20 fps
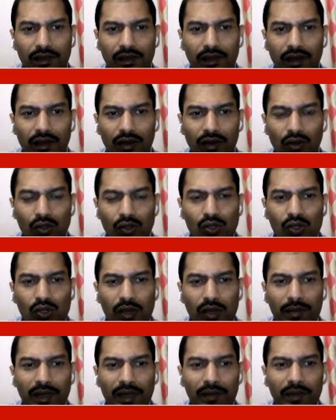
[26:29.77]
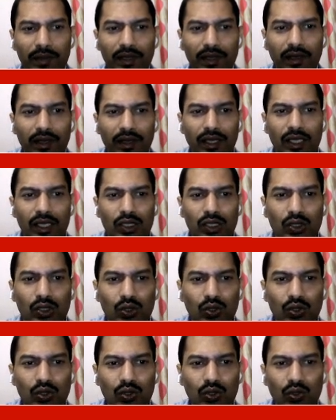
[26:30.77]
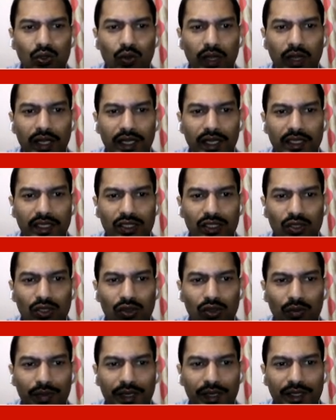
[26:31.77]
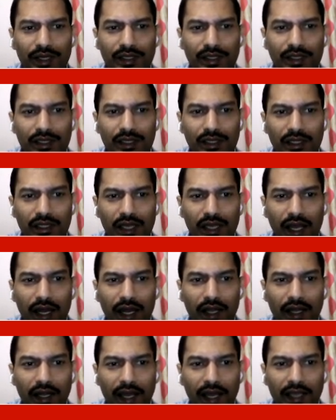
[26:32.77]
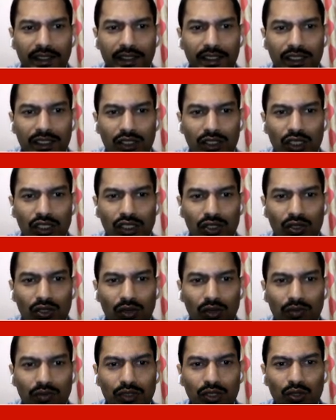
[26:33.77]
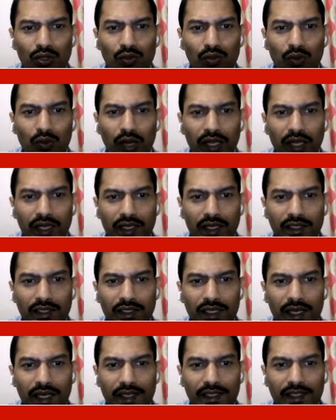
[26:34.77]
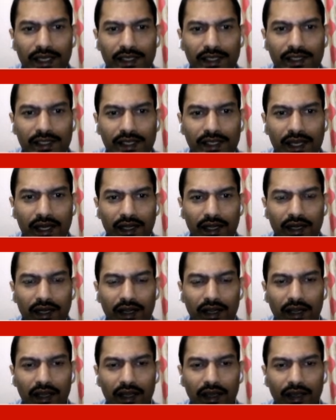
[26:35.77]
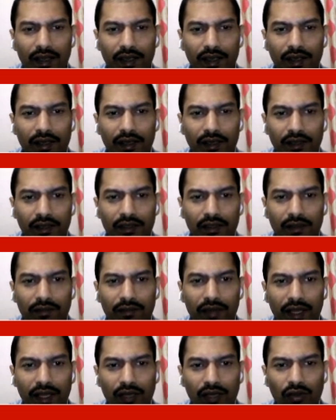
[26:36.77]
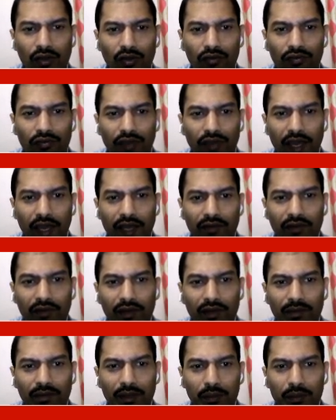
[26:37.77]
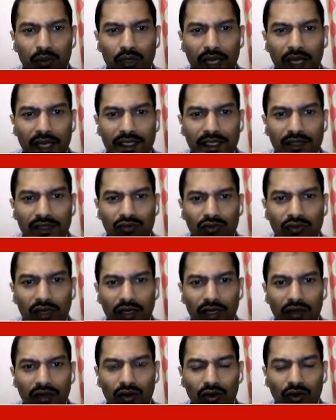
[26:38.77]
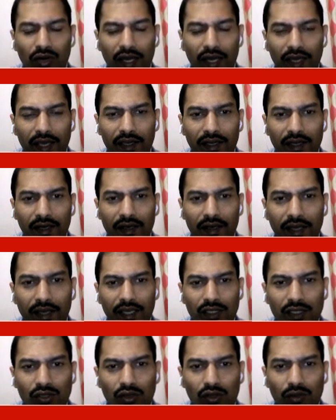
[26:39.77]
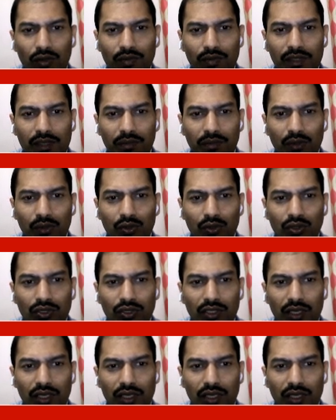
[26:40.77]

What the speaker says: also available. So quantization of energy and existence of 0 point energy, as I said, here the value of n will be put as a 1, or like in case of suppose